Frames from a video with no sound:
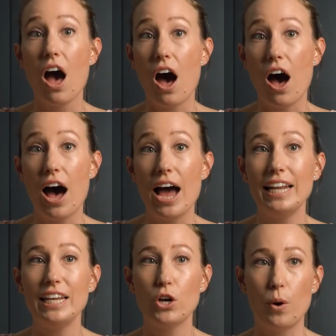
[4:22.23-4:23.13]

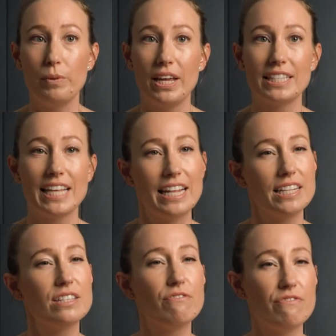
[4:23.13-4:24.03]
highly complex and
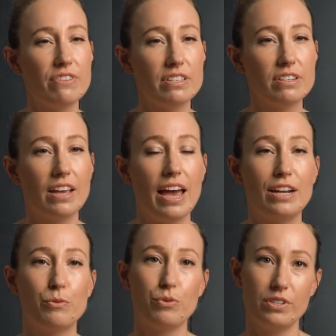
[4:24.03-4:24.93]

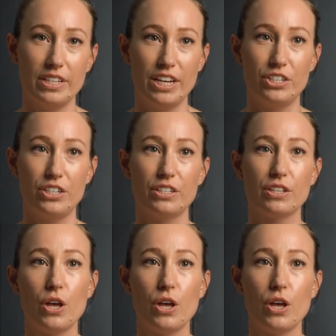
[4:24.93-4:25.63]
sophisticated procedures